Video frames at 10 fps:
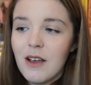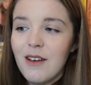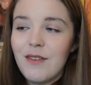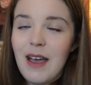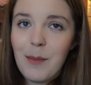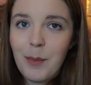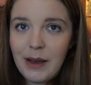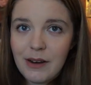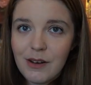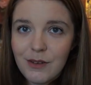of
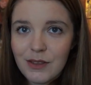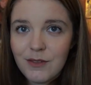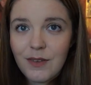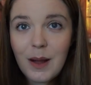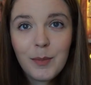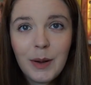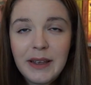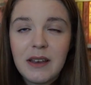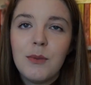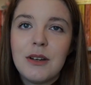Empire of the Vampire,